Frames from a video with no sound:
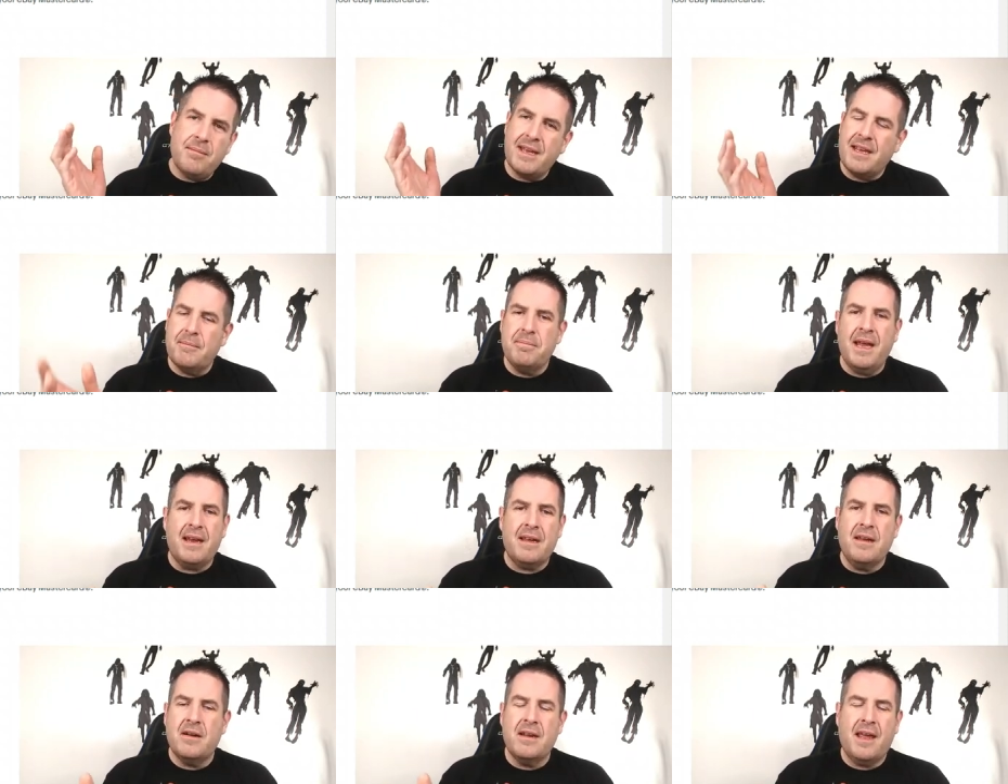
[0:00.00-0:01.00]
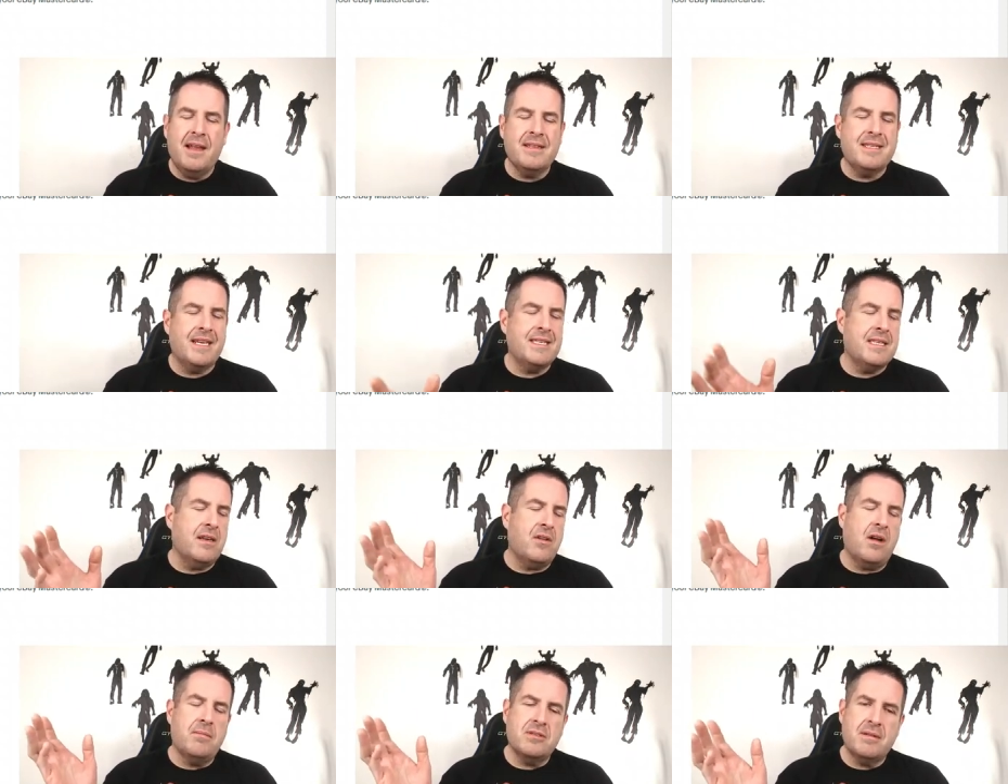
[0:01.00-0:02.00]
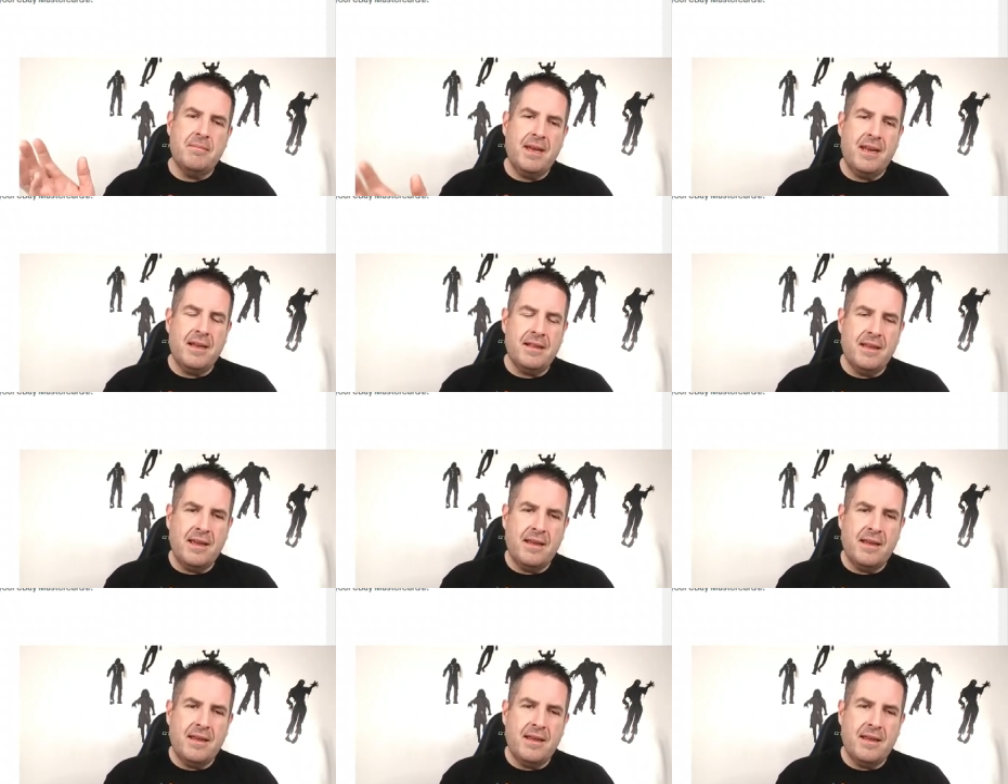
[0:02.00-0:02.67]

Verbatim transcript: I get Backyardigans, they sell almost immediately.